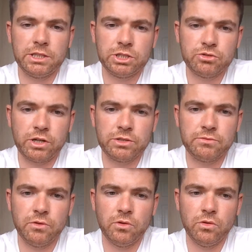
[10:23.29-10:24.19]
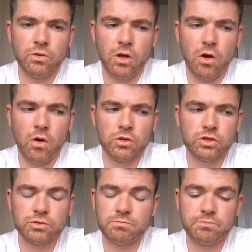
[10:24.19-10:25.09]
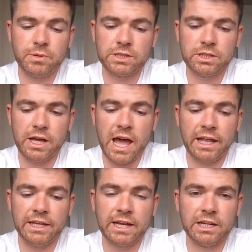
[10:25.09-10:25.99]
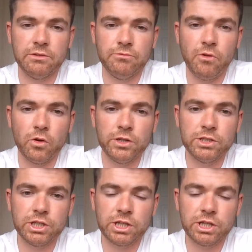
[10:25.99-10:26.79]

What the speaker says: stressful or just basically any kind of voyage.